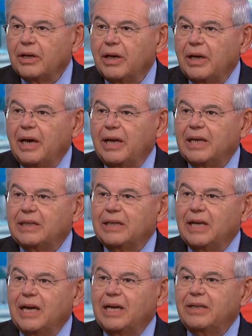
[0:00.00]
And at
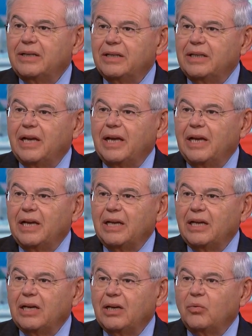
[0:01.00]
the end of the
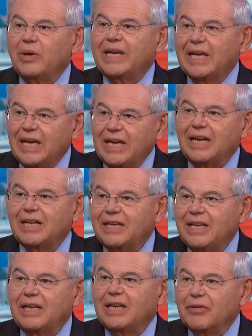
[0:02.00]
day, we cannot
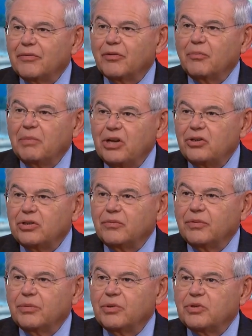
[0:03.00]
get information
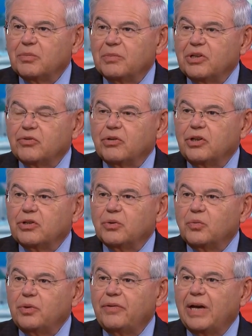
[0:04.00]
from this
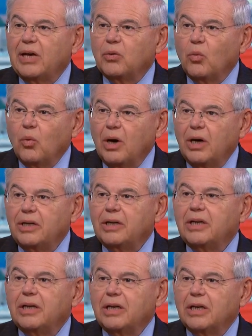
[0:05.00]
administration. We've had
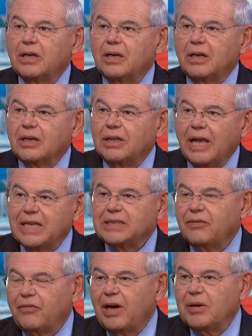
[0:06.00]
one uh,
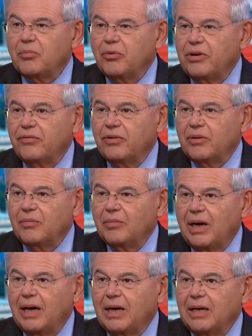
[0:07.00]
classified briefing
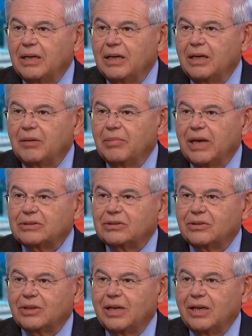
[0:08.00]
by
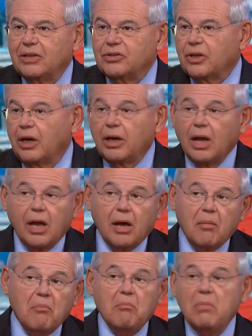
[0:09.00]
Ambassador Khalilzad
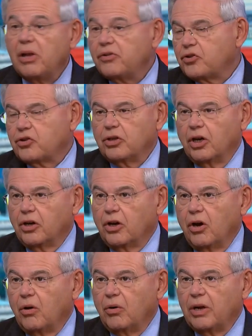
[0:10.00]
months
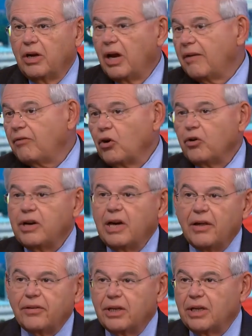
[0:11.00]
ago have heard
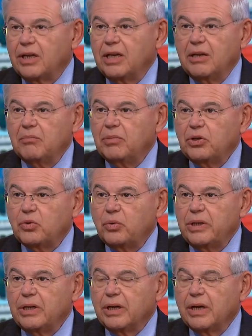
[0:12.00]
nothing in
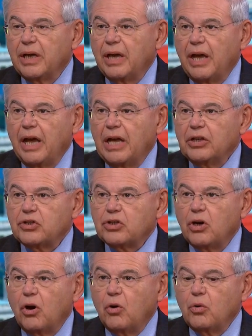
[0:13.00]
between. And
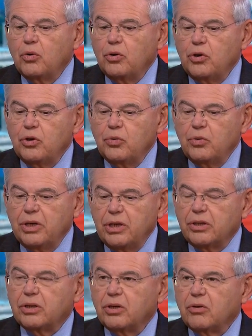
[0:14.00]
so you
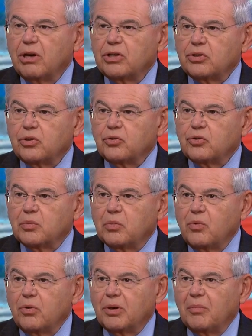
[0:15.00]
need congressional
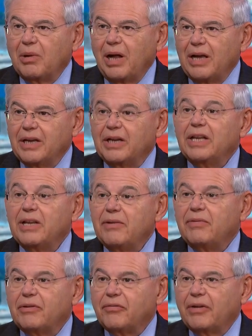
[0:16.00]
support and buy in
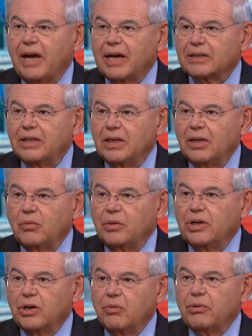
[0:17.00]
if, in fact,
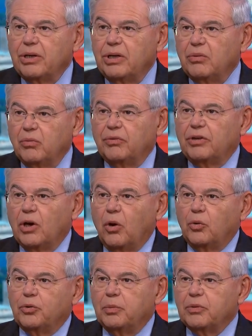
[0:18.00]
we agree with the
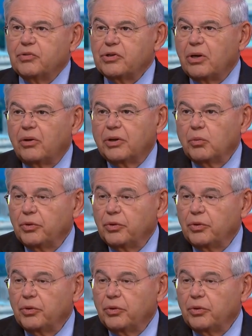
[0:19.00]
ultimate result. And the